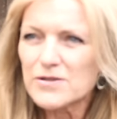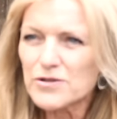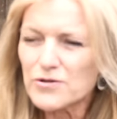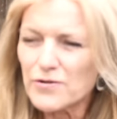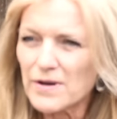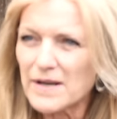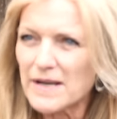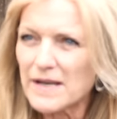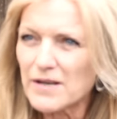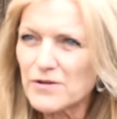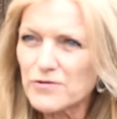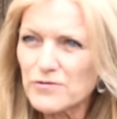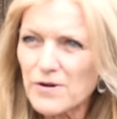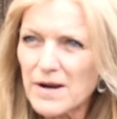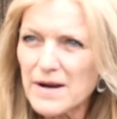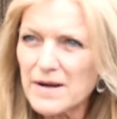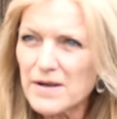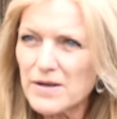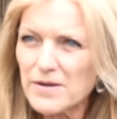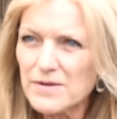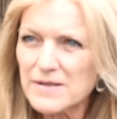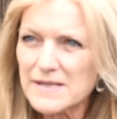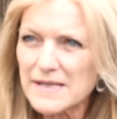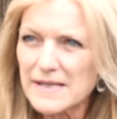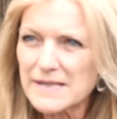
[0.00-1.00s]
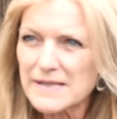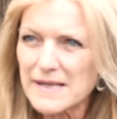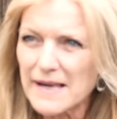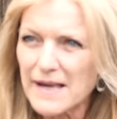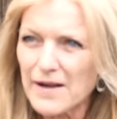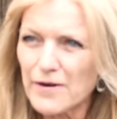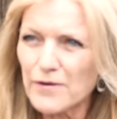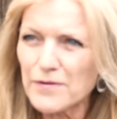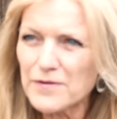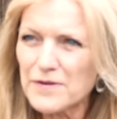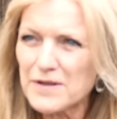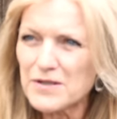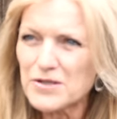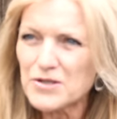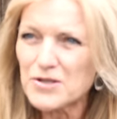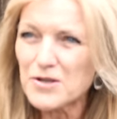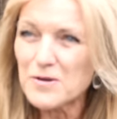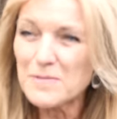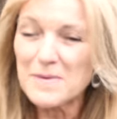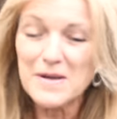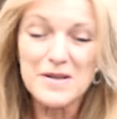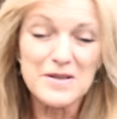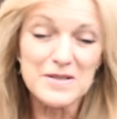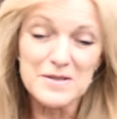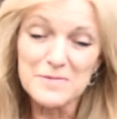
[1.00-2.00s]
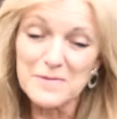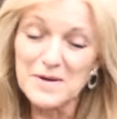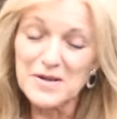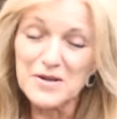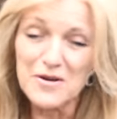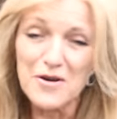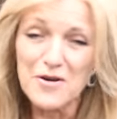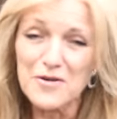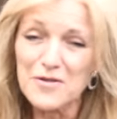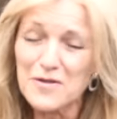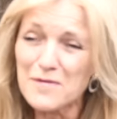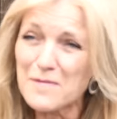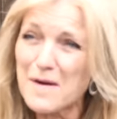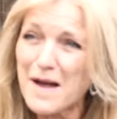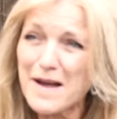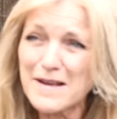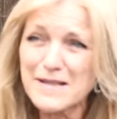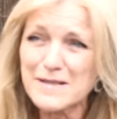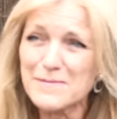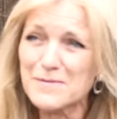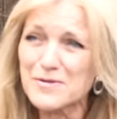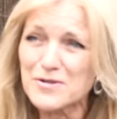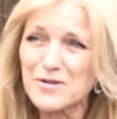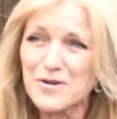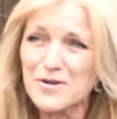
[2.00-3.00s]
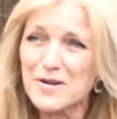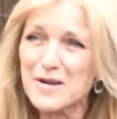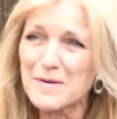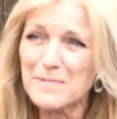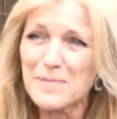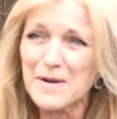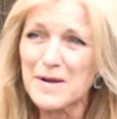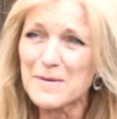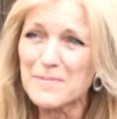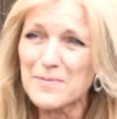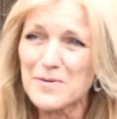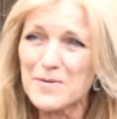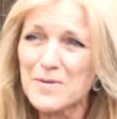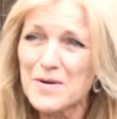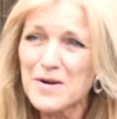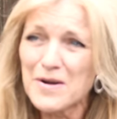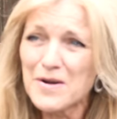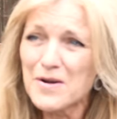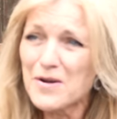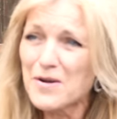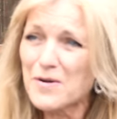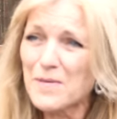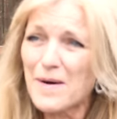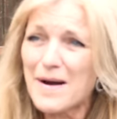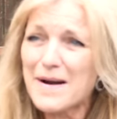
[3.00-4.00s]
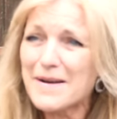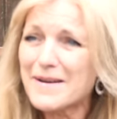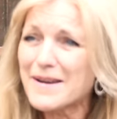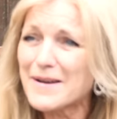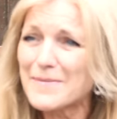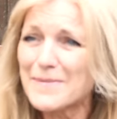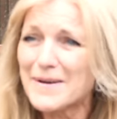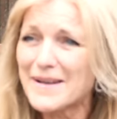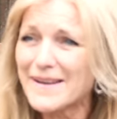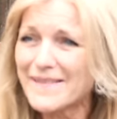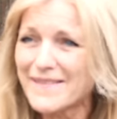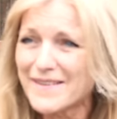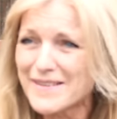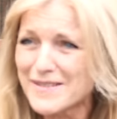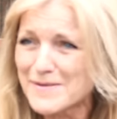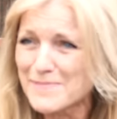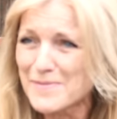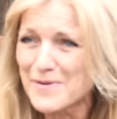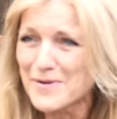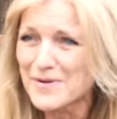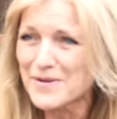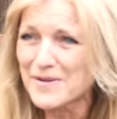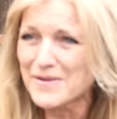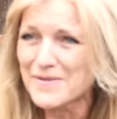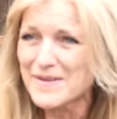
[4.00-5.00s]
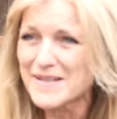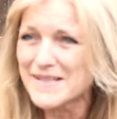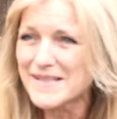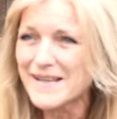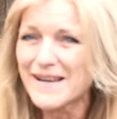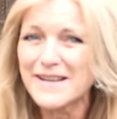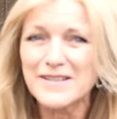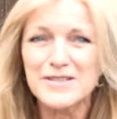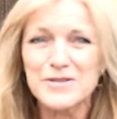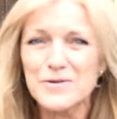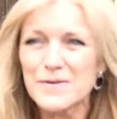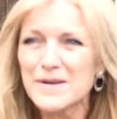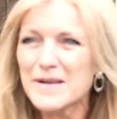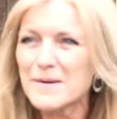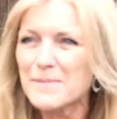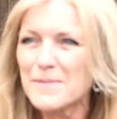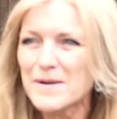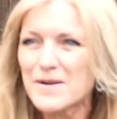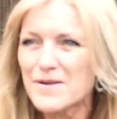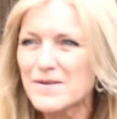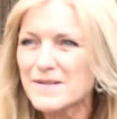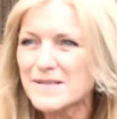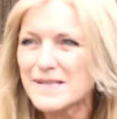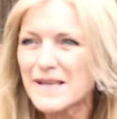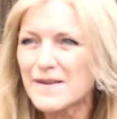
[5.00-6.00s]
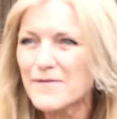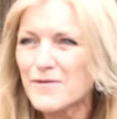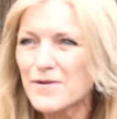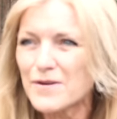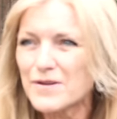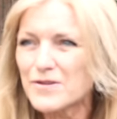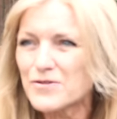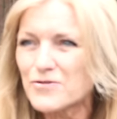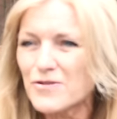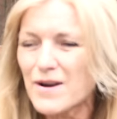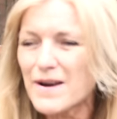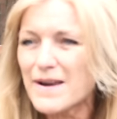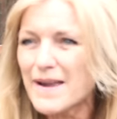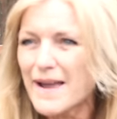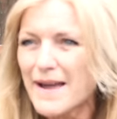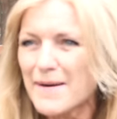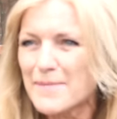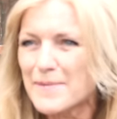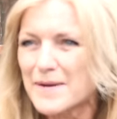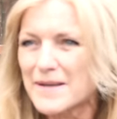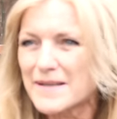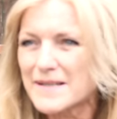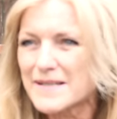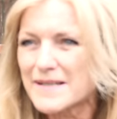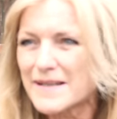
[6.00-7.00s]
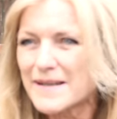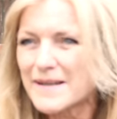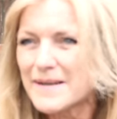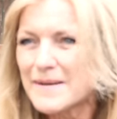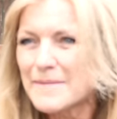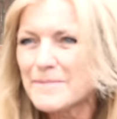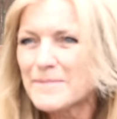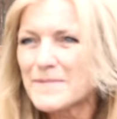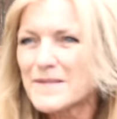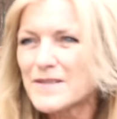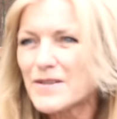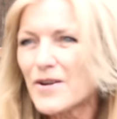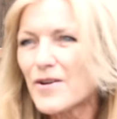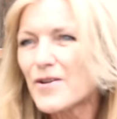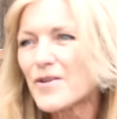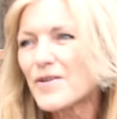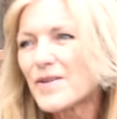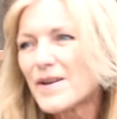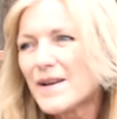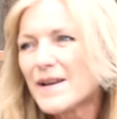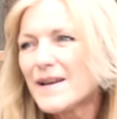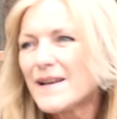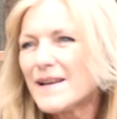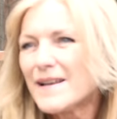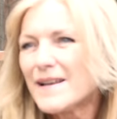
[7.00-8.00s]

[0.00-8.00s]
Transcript: treating drug use as a health issue because we know the vast majority of people who are committing those burglaries are doing it because they've got a drug habit. So